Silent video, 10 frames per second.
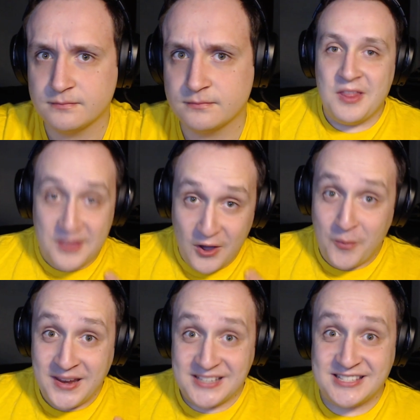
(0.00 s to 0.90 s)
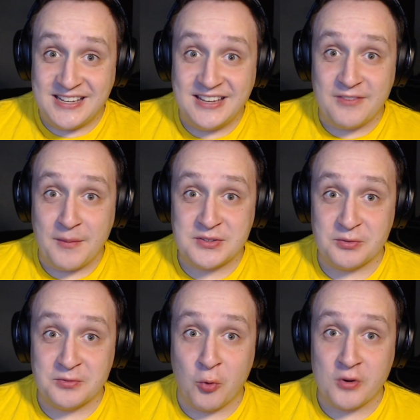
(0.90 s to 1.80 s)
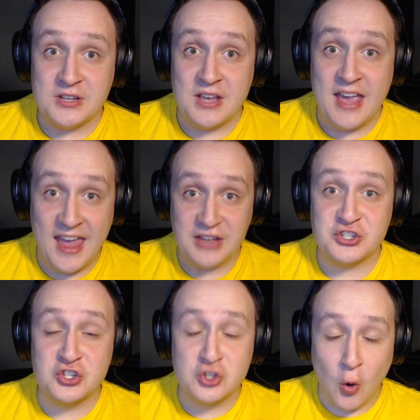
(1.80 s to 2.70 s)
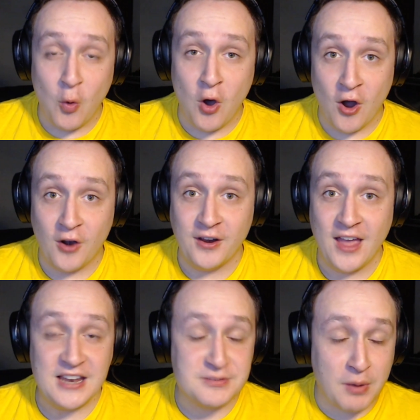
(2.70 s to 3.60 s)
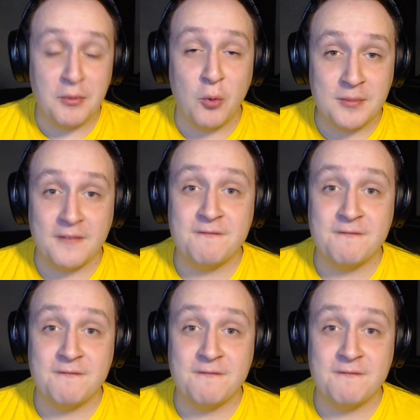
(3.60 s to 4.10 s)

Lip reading: The opening scene of episode 4 hit so hard and is probably one of my